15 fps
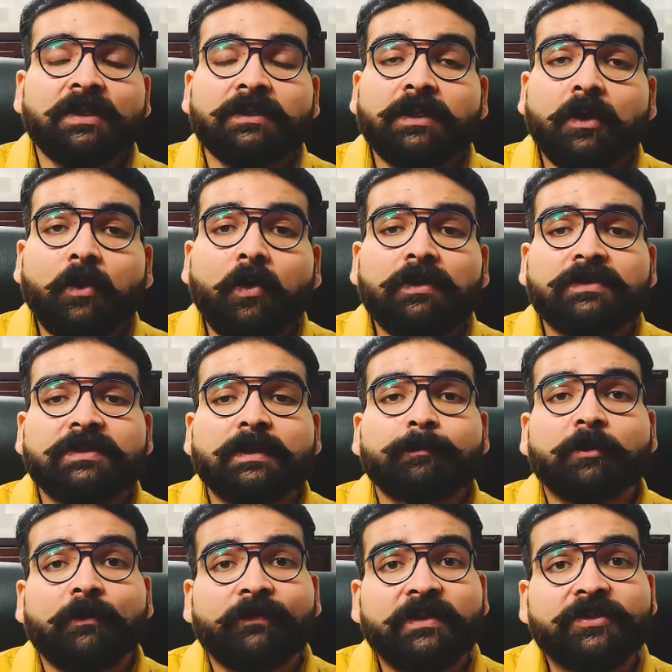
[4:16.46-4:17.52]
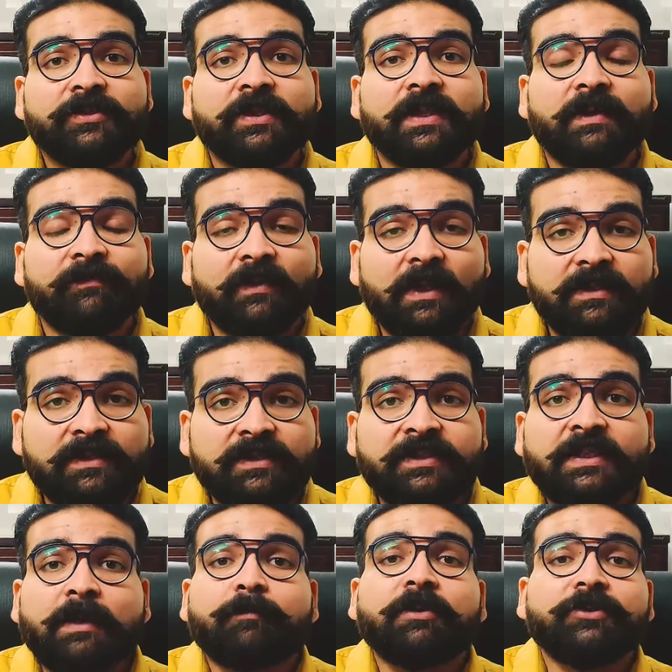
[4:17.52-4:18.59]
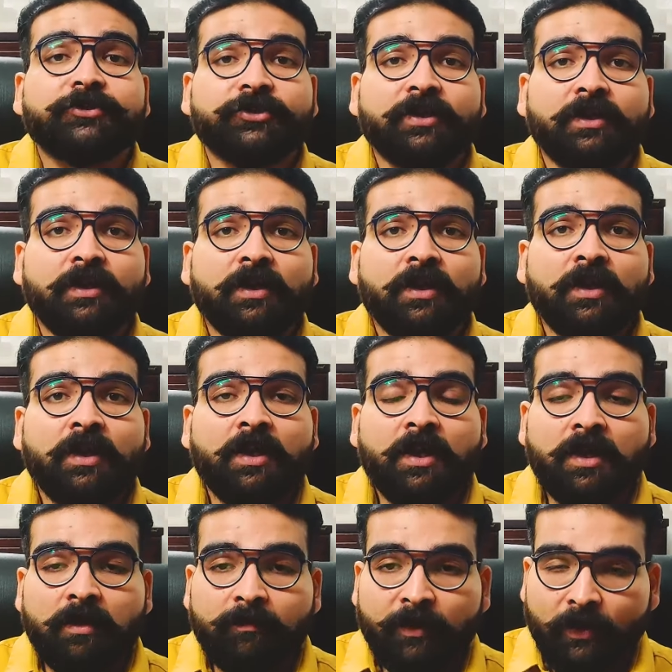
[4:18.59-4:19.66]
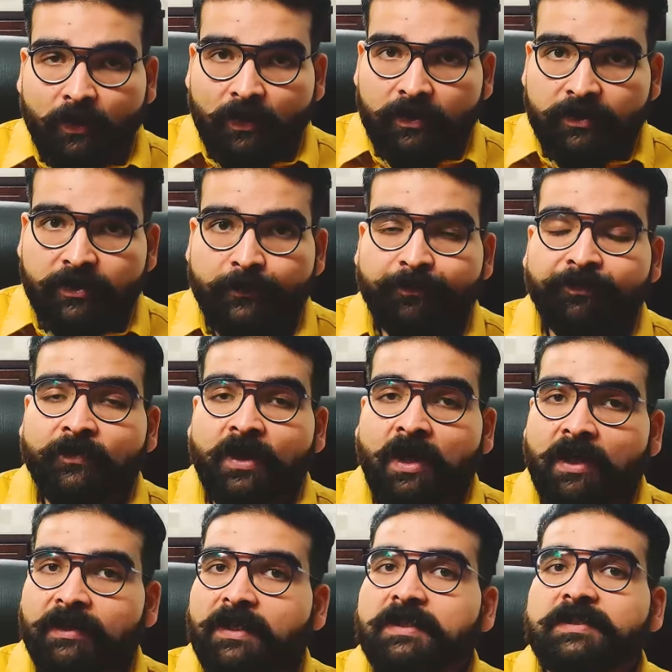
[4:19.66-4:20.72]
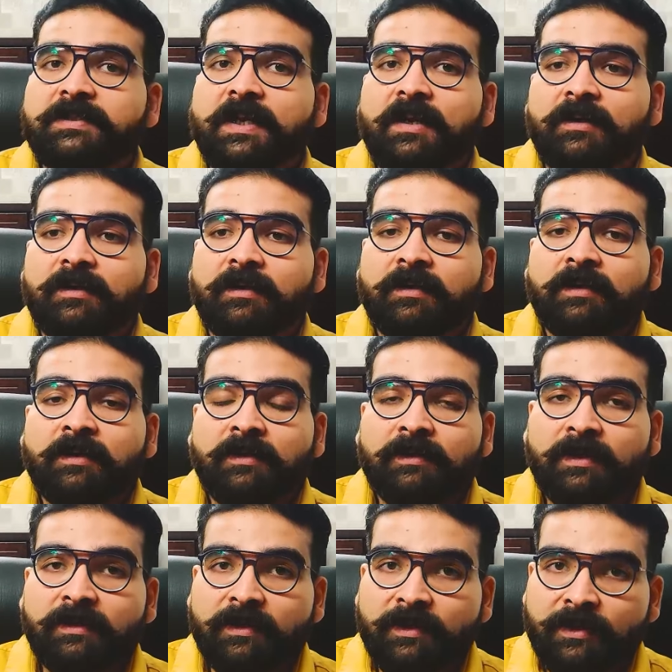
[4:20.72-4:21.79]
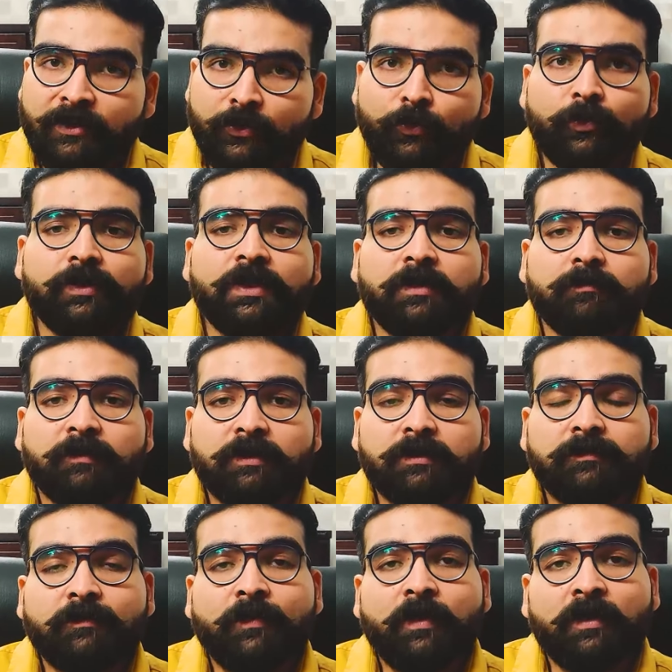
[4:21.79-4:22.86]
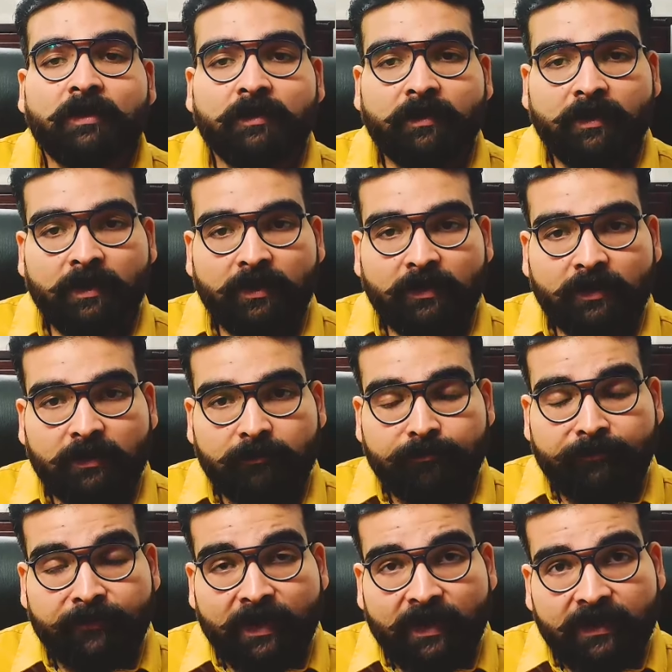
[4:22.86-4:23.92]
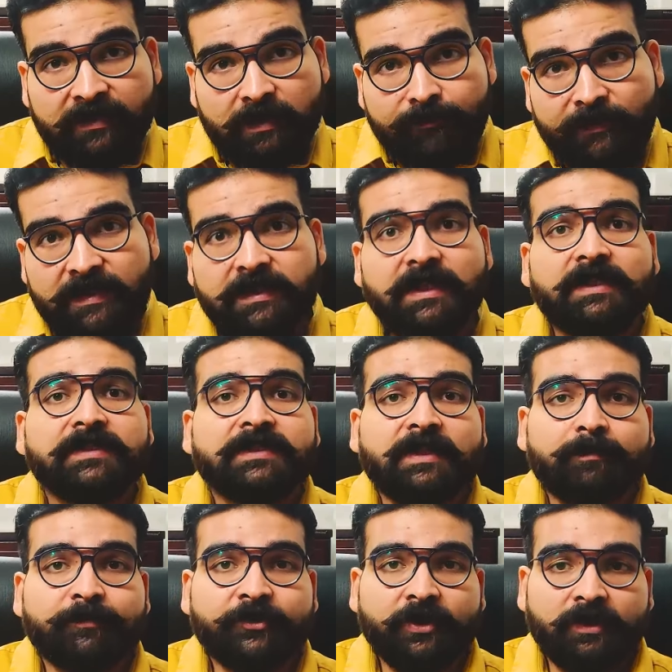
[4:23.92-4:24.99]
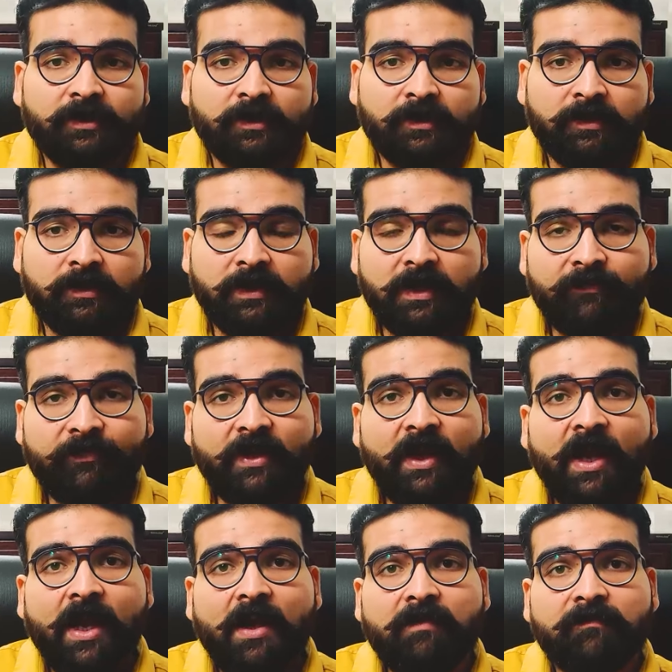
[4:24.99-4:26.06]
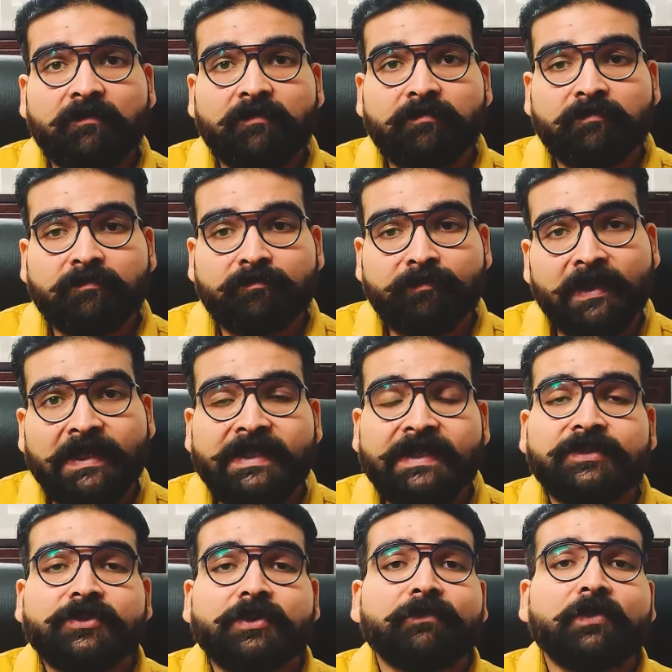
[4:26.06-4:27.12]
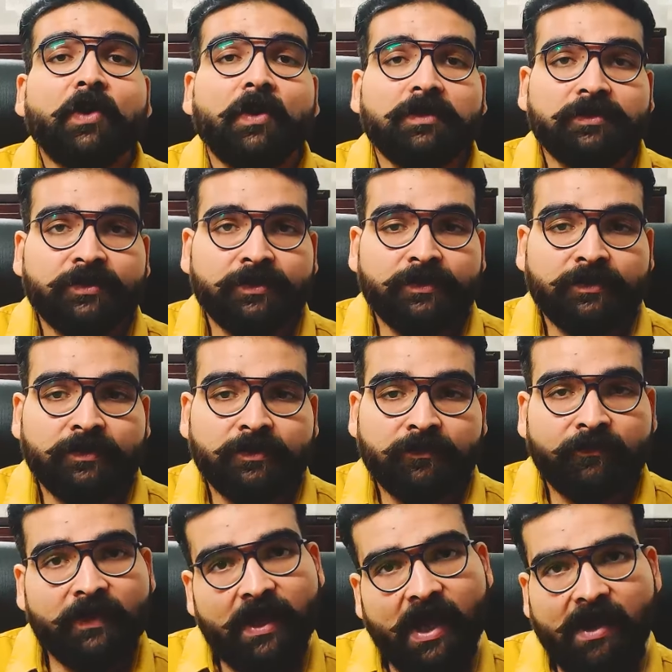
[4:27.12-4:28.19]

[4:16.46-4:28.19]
the concept of Ishta Devata is established. Because understand that in Hindu Dharma, there is a misconception that we have millions of gods. We